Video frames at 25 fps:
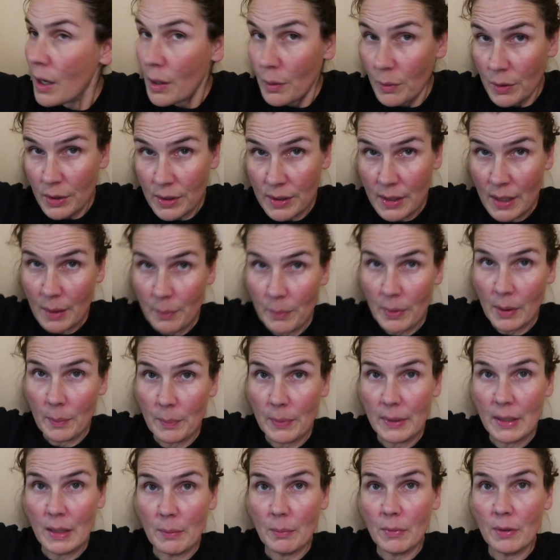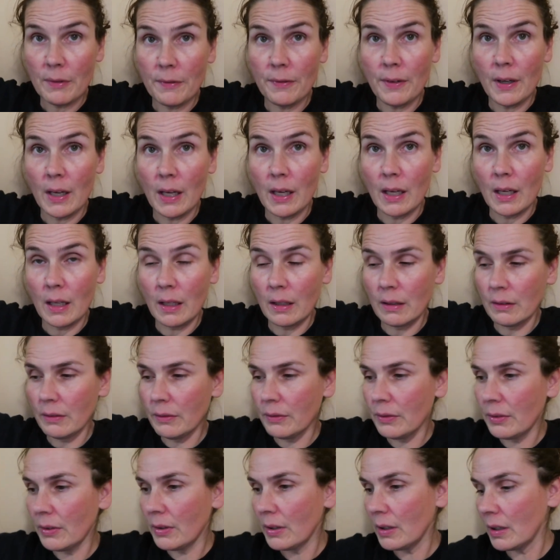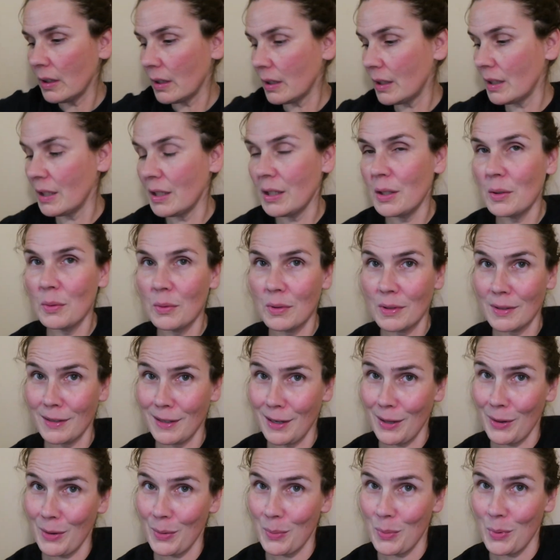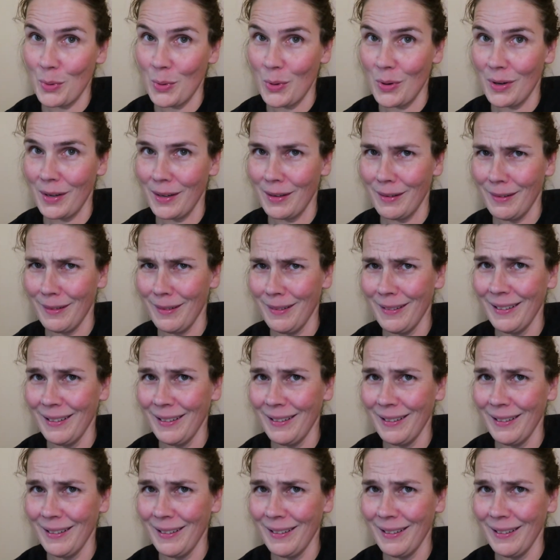We just had puppy number five, who was another boy.